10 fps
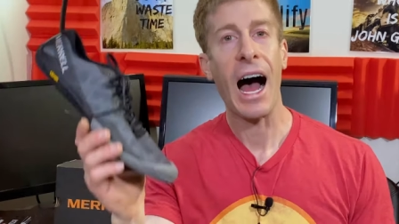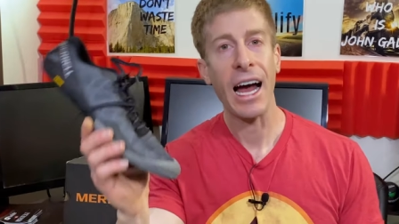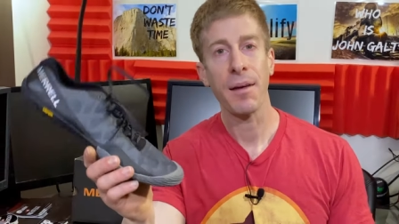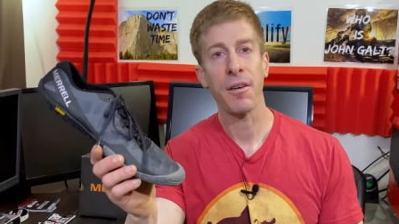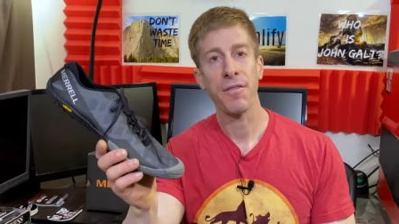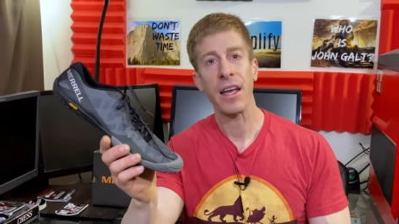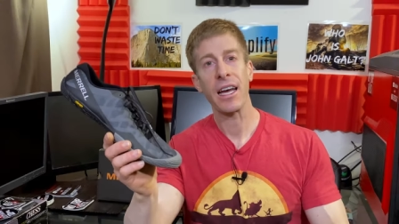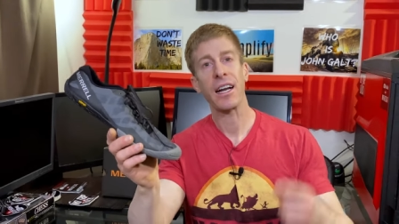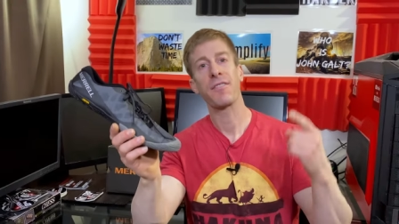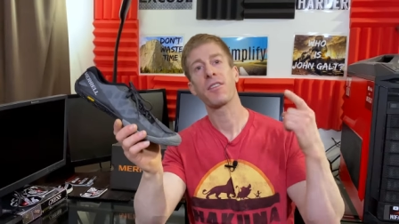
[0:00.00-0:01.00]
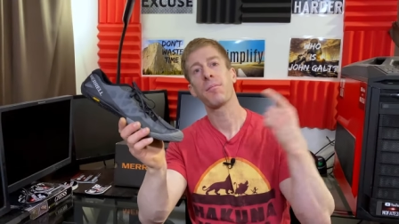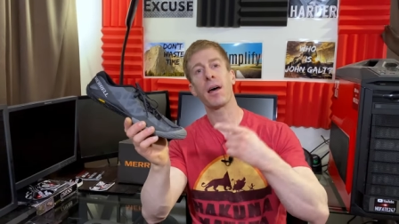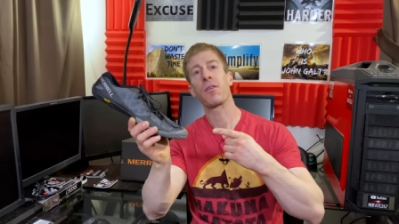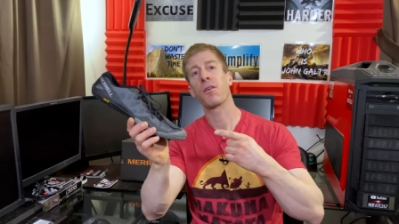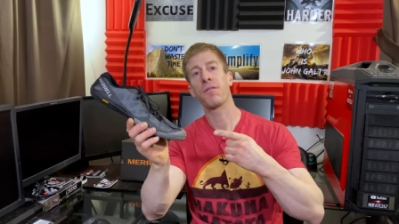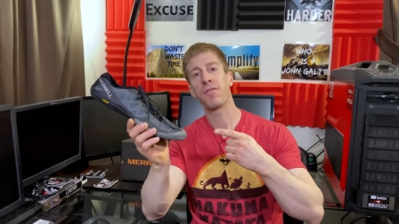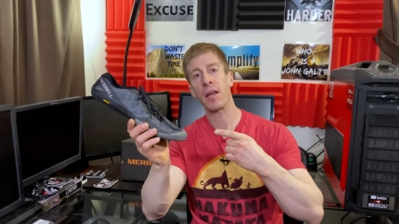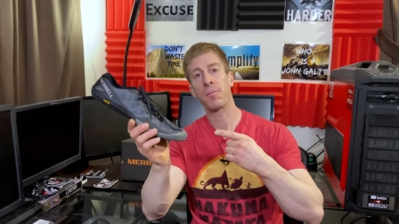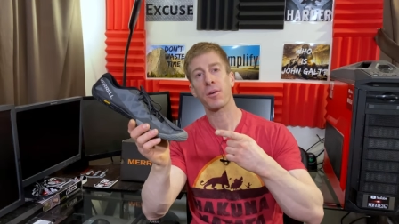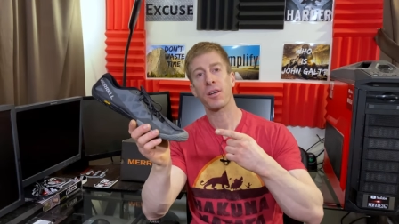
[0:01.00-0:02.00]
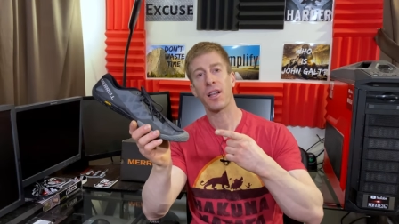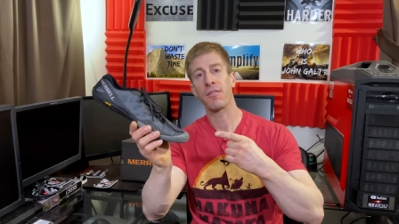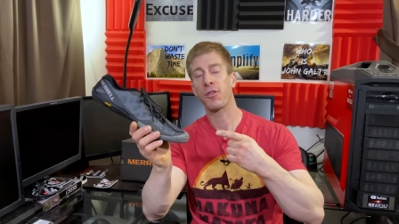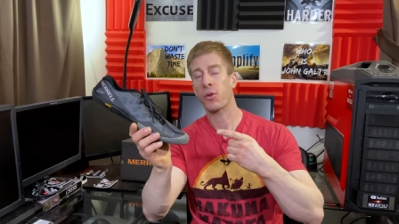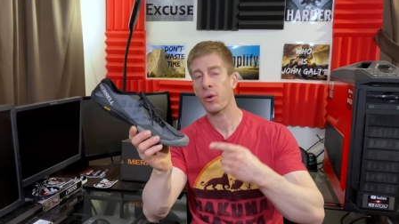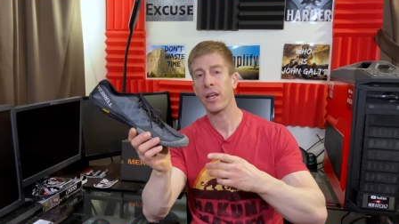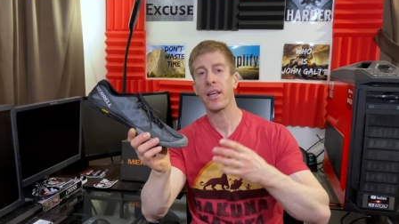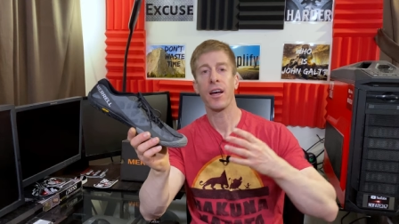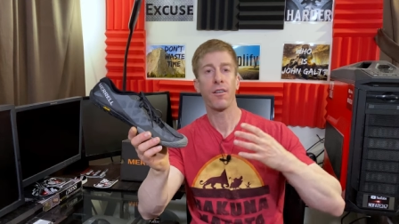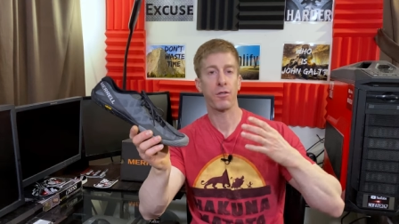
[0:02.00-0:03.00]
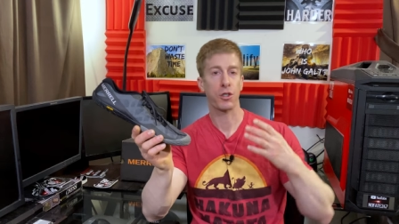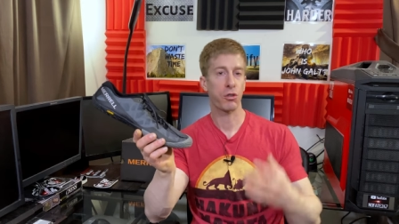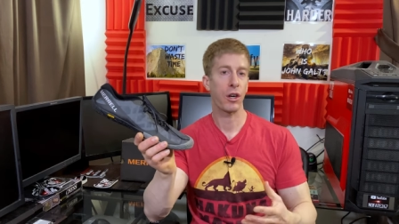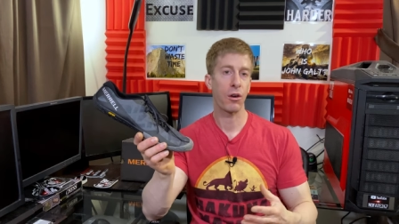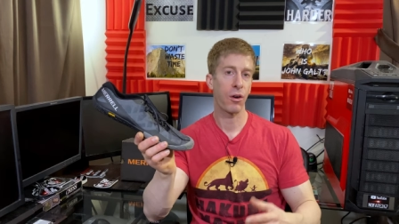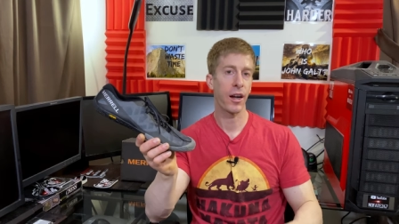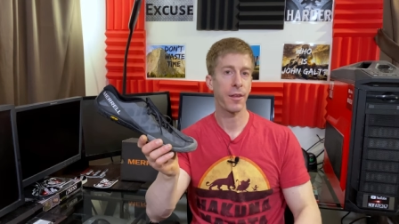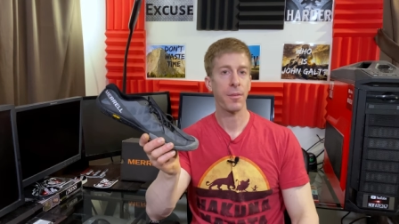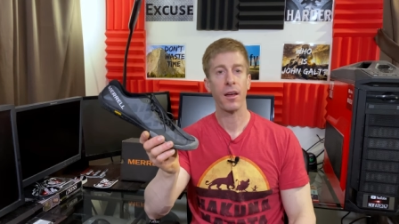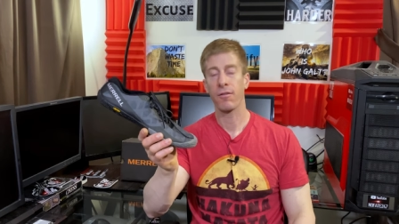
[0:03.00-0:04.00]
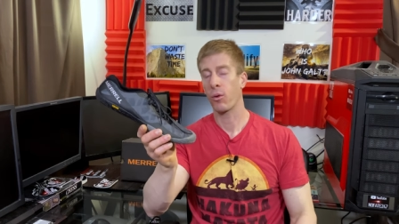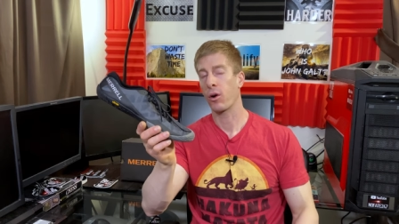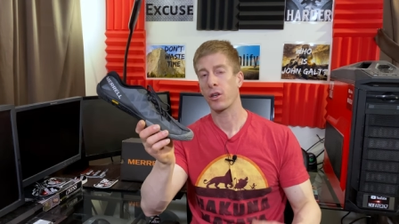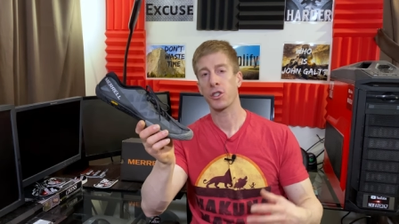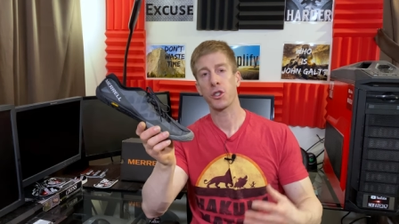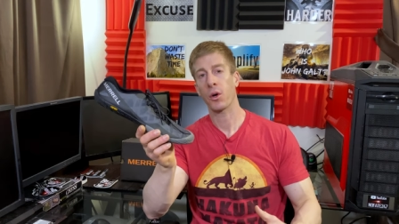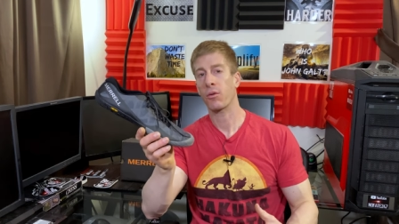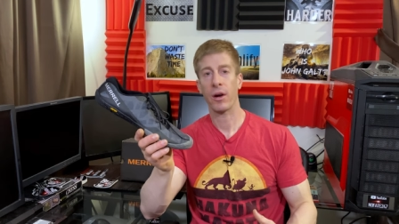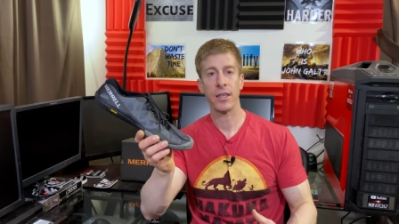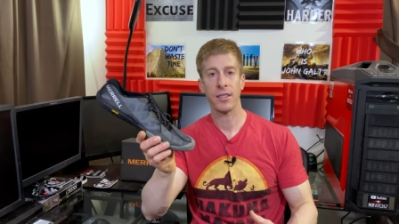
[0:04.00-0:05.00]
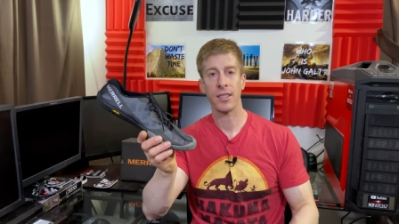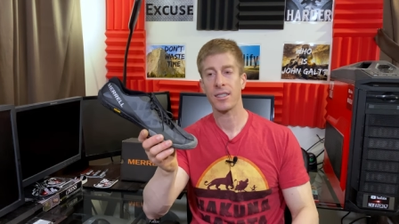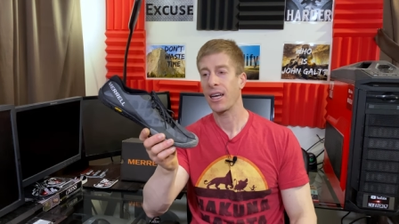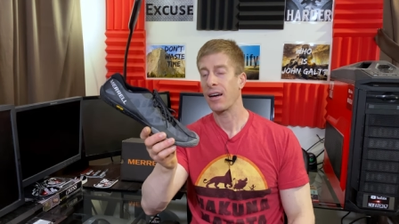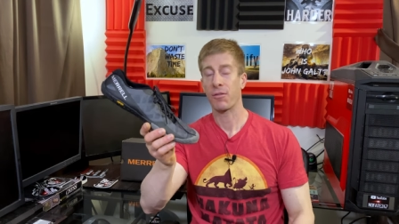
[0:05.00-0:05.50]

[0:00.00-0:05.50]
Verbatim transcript: I am a fan of the Merrell Vapor Glove 3 for trail running, for short races,